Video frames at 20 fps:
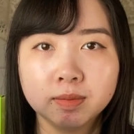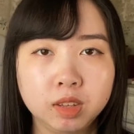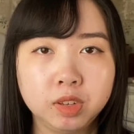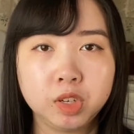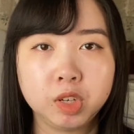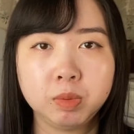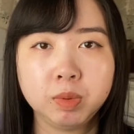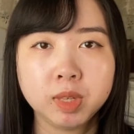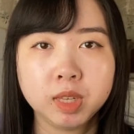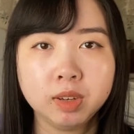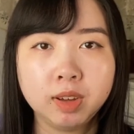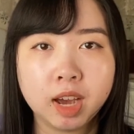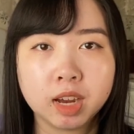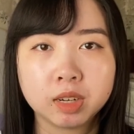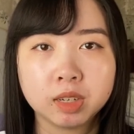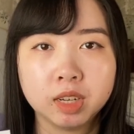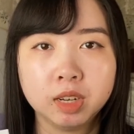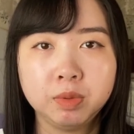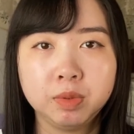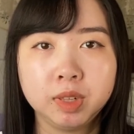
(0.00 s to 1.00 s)
Jumiso
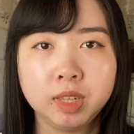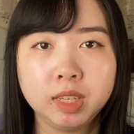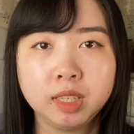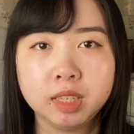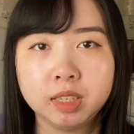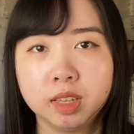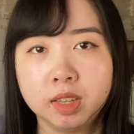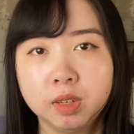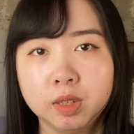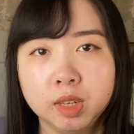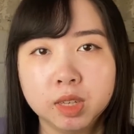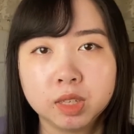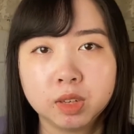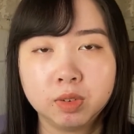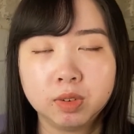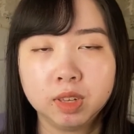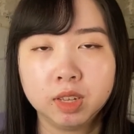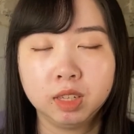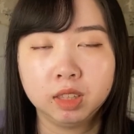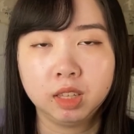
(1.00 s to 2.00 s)
actually released another
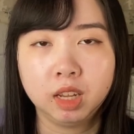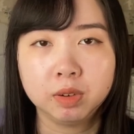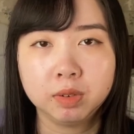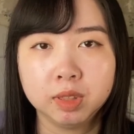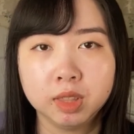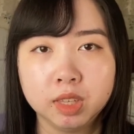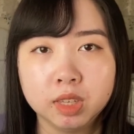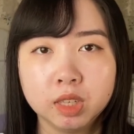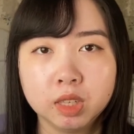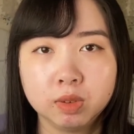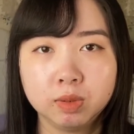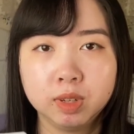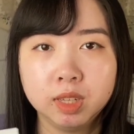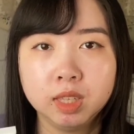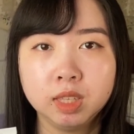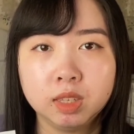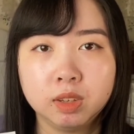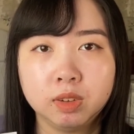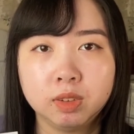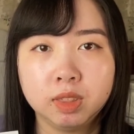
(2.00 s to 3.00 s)
sunscreen along with this one,
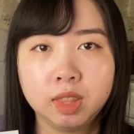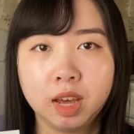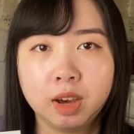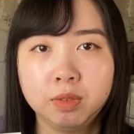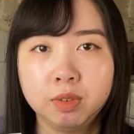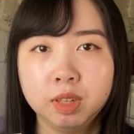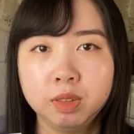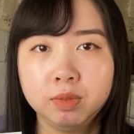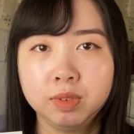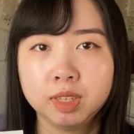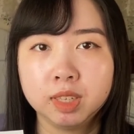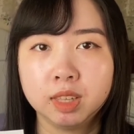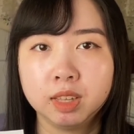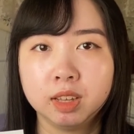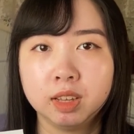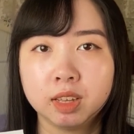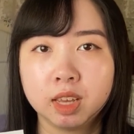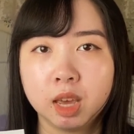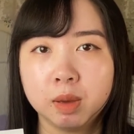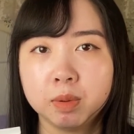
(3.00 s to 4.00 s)
so that one was
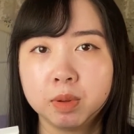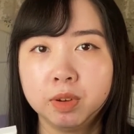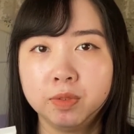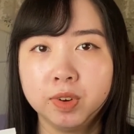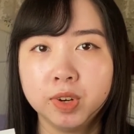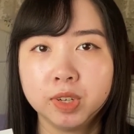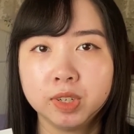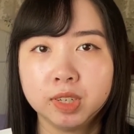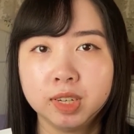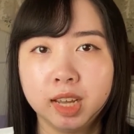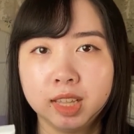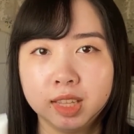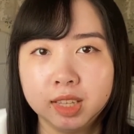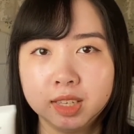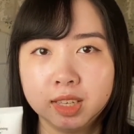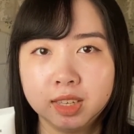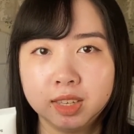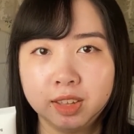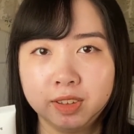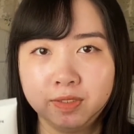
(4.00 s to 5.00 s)
the chemical version and this
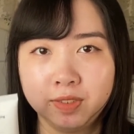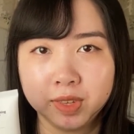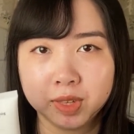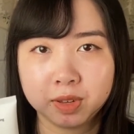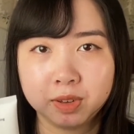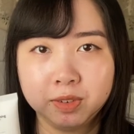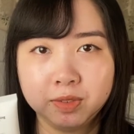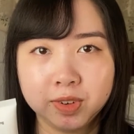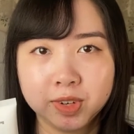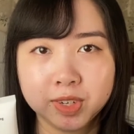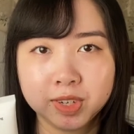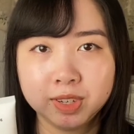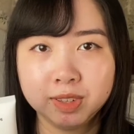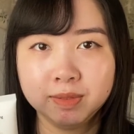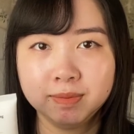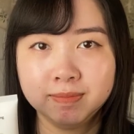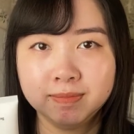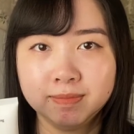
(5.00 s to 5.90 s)
is the physical version.